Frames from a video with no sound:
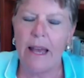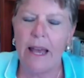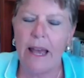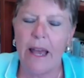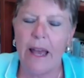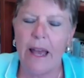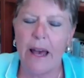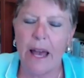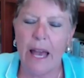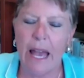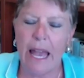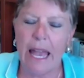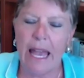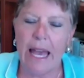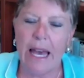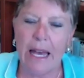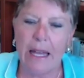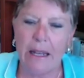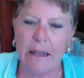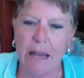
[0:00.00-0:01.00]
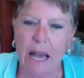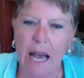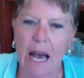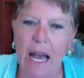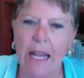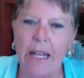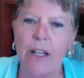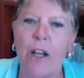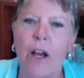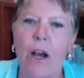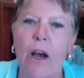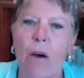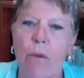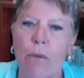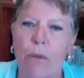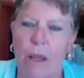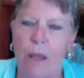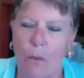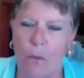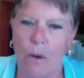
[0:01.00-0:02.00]
Uh, and I know
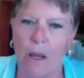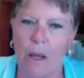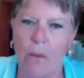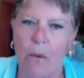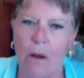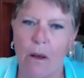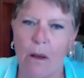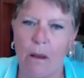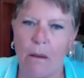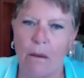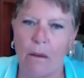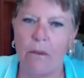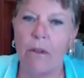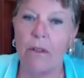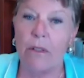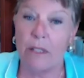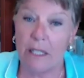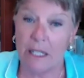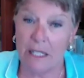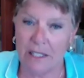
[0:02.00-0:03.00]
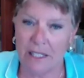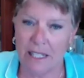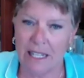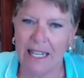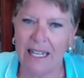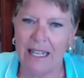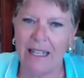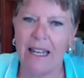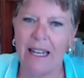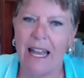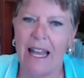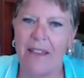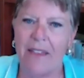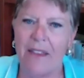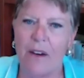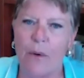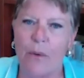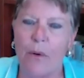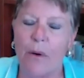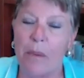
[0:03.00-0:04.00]
that we will succeed and
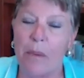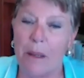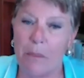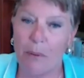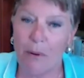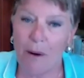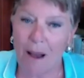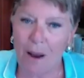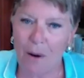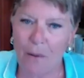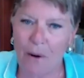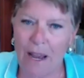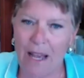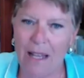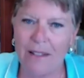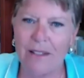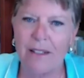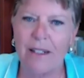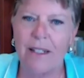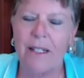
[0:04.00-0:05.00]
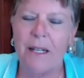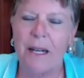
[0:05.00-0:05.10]
there will be progress.